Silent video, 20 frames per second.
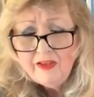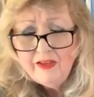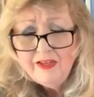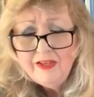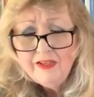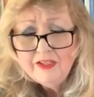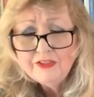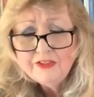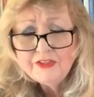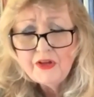
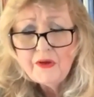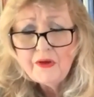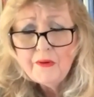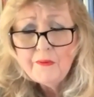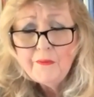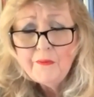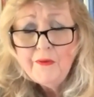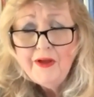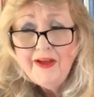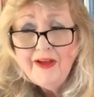
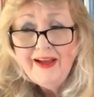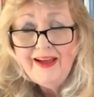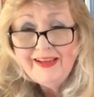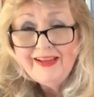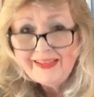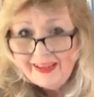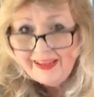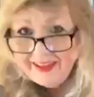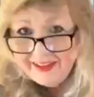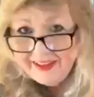So
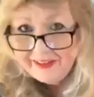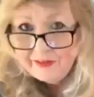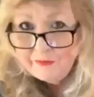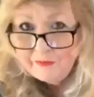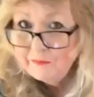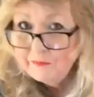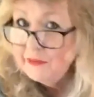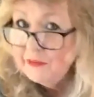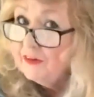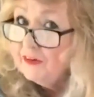again,
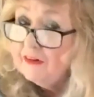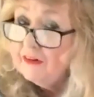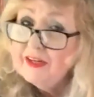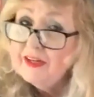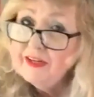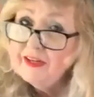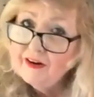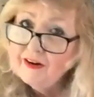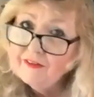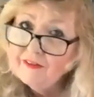be very
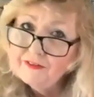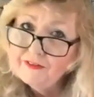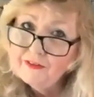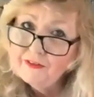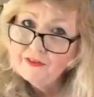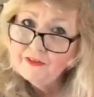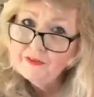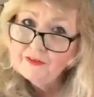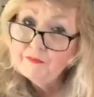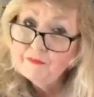
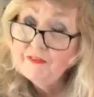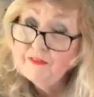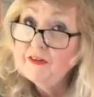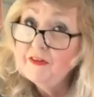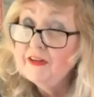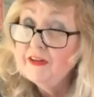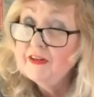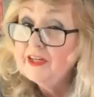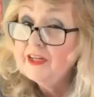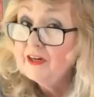careful
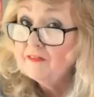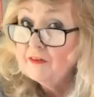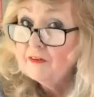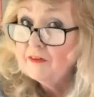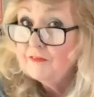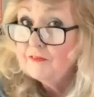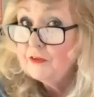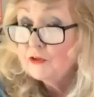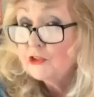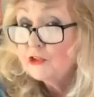of
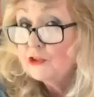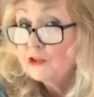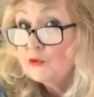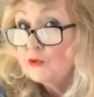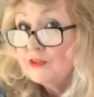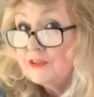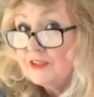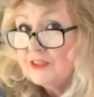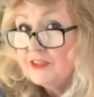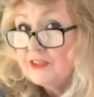your
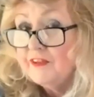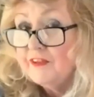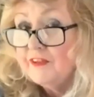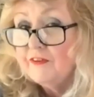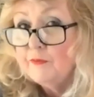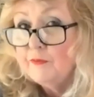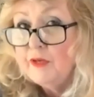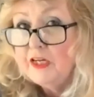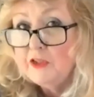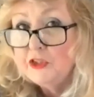sources of
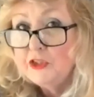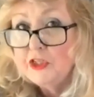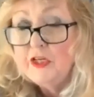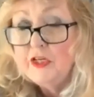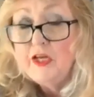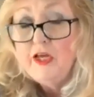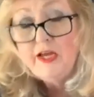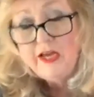information.